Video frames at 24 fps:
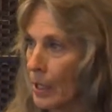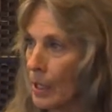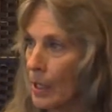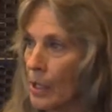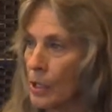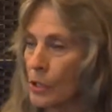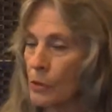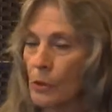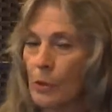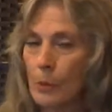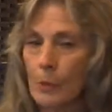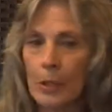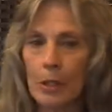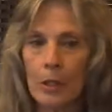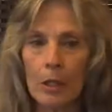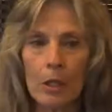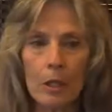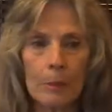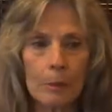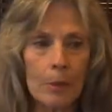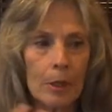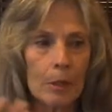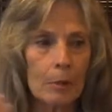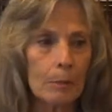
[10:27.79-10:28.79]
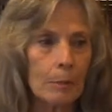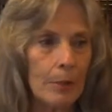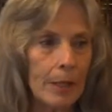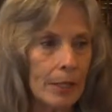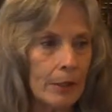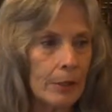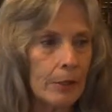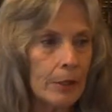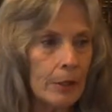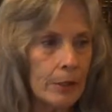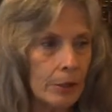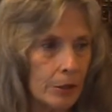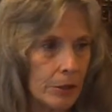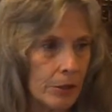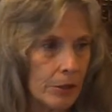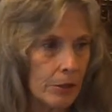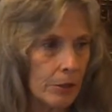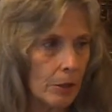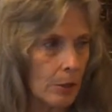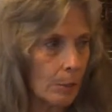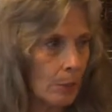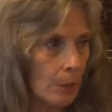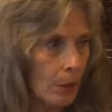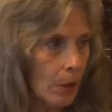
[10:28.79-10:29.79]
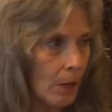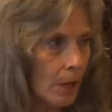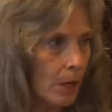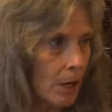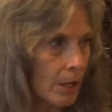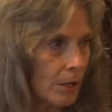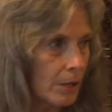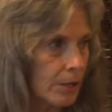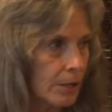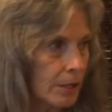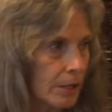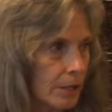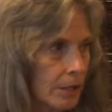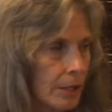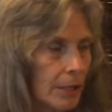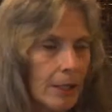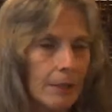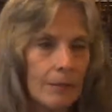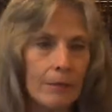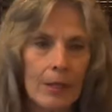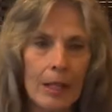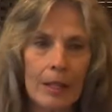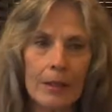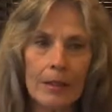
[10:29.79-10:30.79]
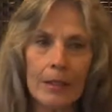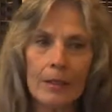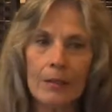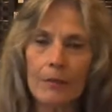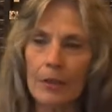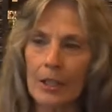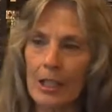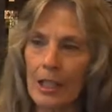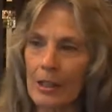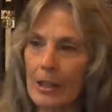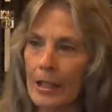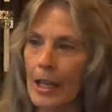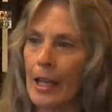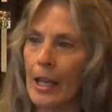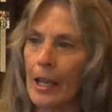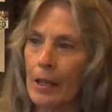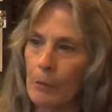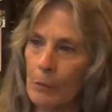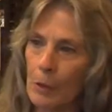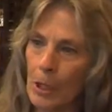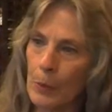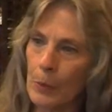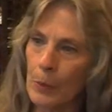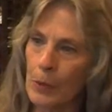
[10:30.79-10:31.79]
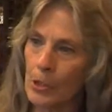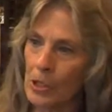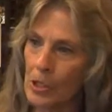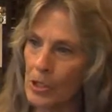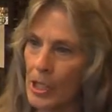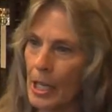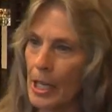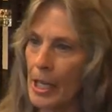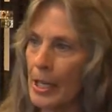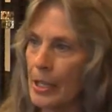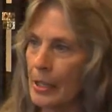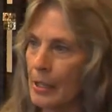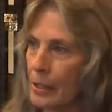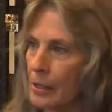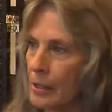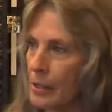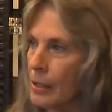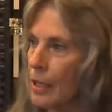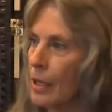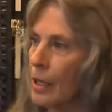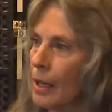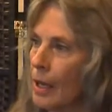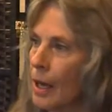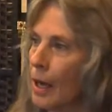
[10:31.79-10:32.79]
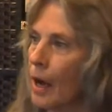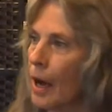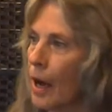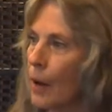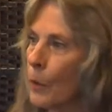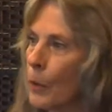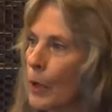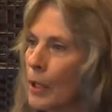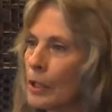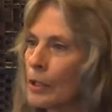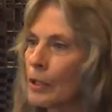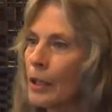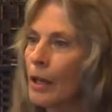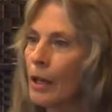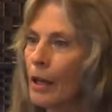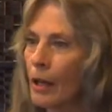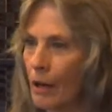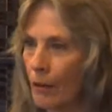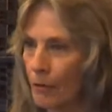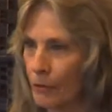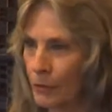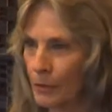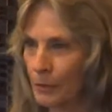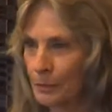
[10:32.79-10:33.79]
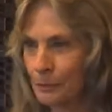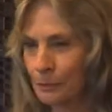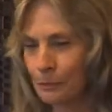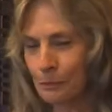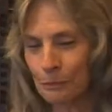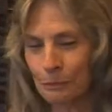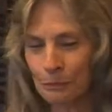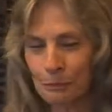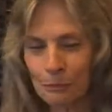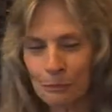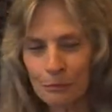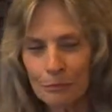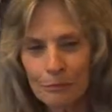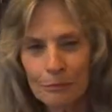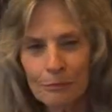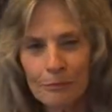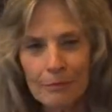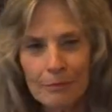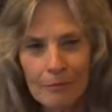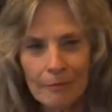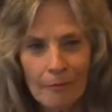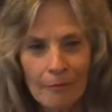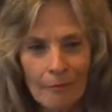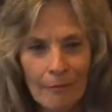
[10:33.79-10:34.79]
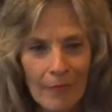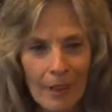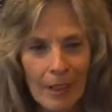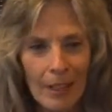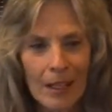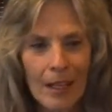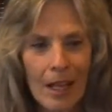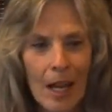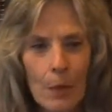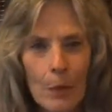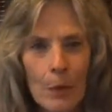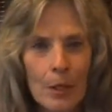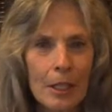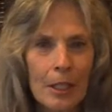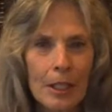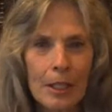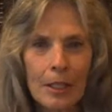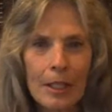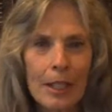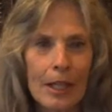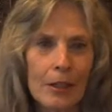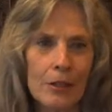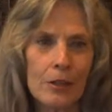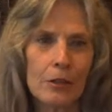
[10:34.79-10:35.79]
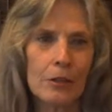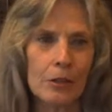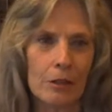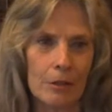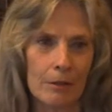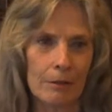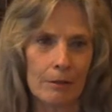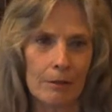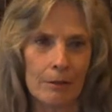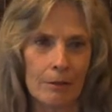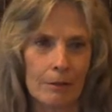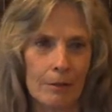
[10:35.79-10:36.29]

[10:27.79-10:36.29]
So we put all up our barriers and our blocks, and then, and then the very thing people are saying is, I want love. I want connection.